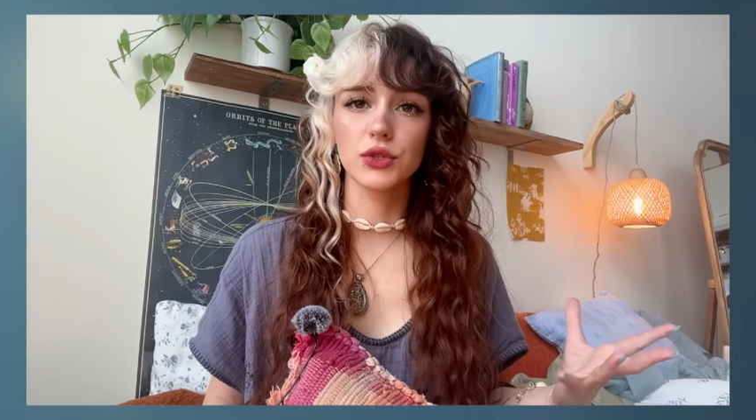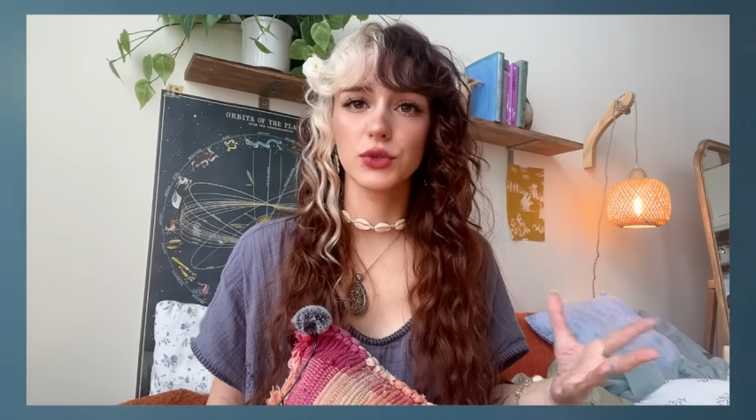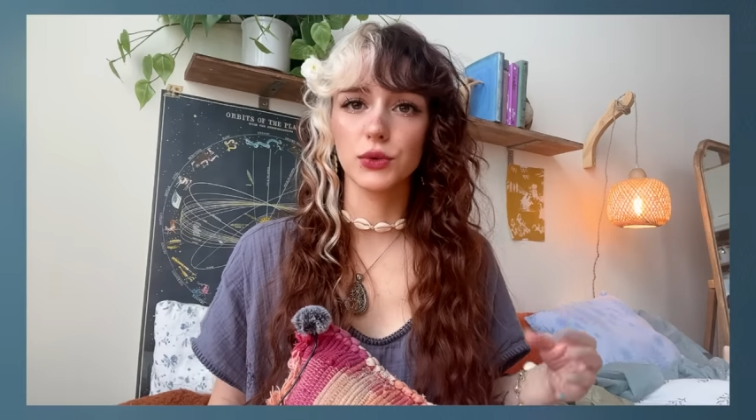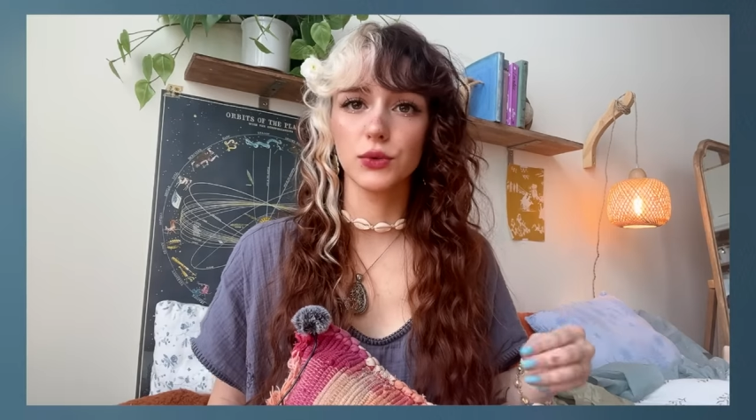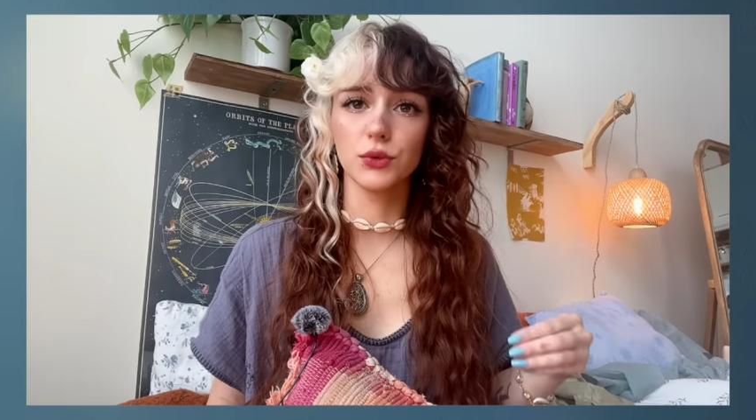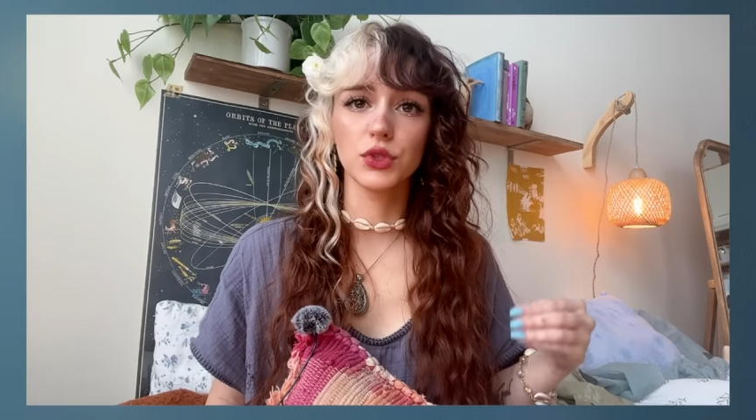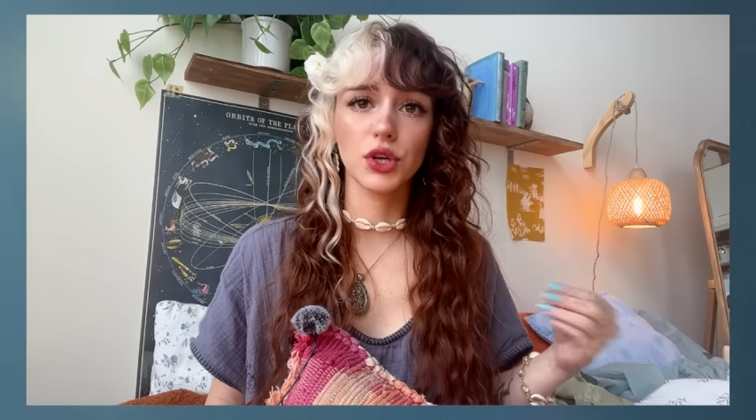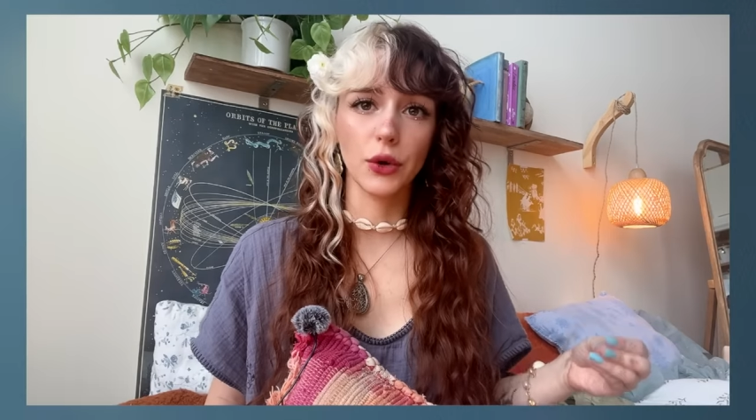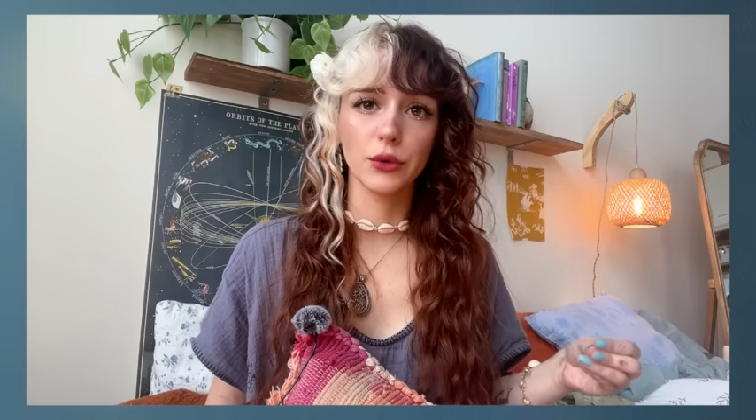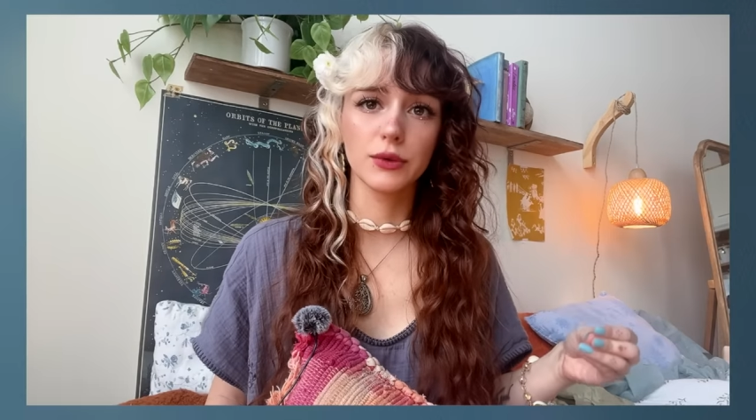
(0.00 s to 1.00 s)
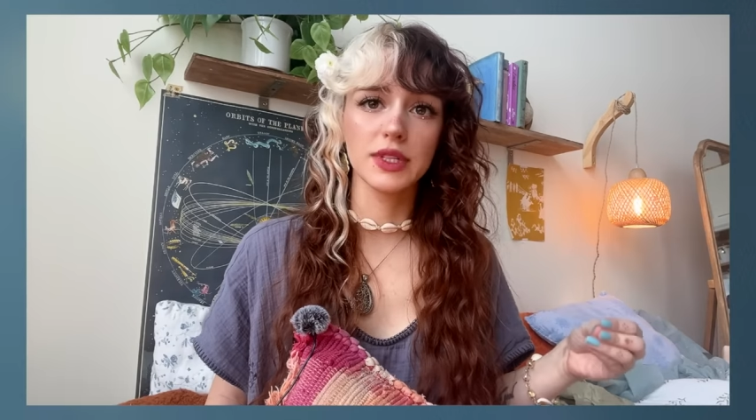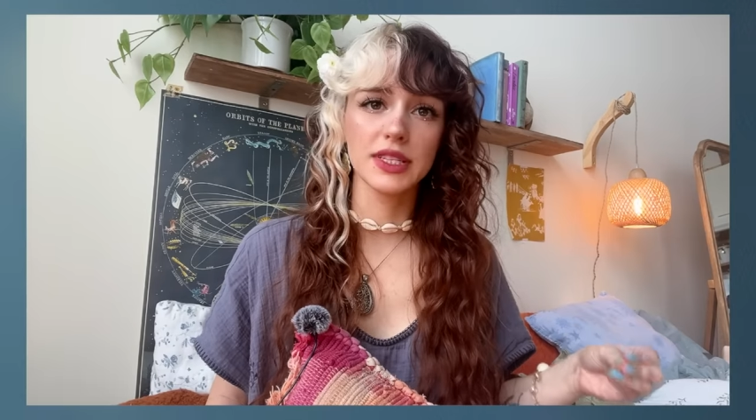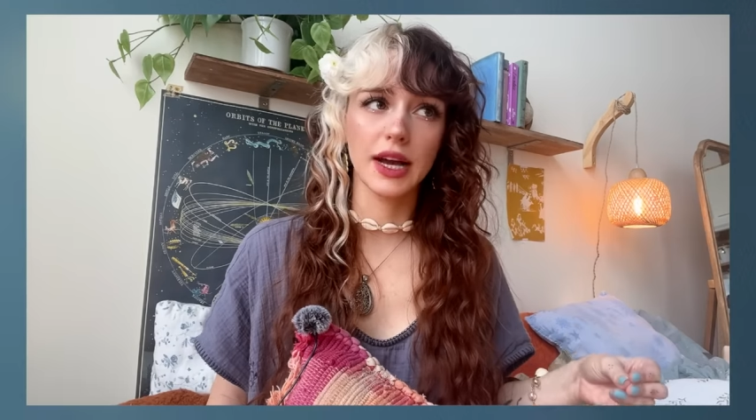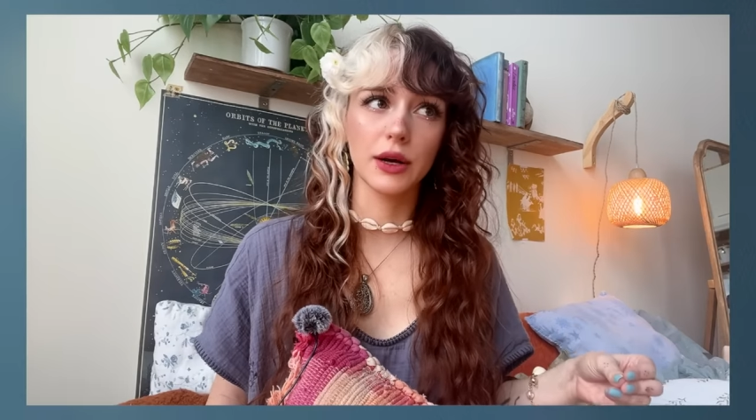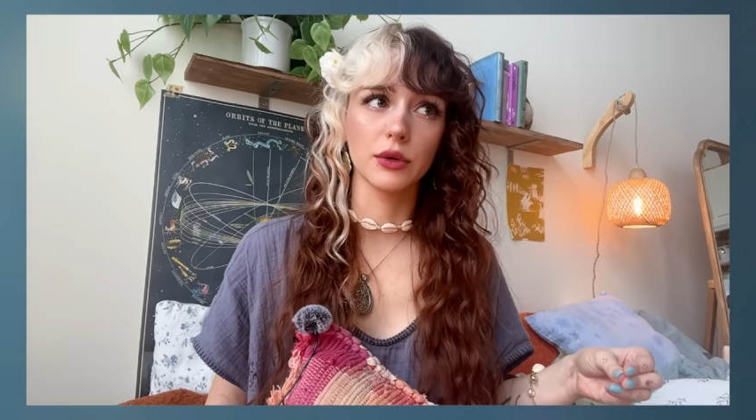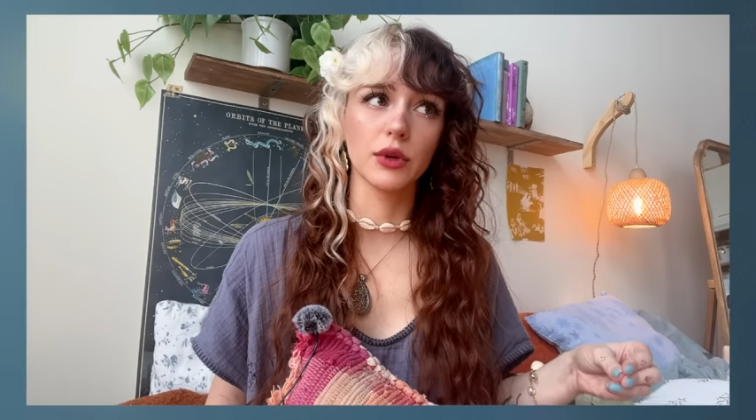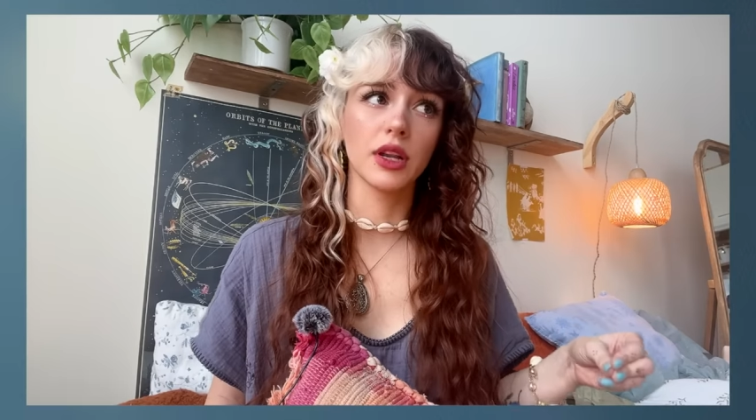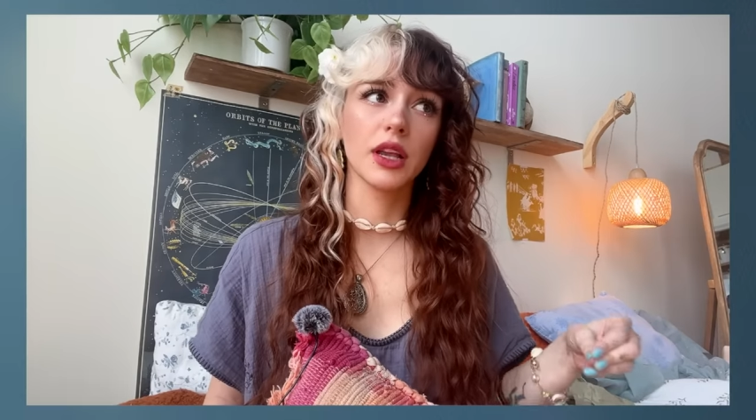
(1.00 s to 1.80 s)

to tone down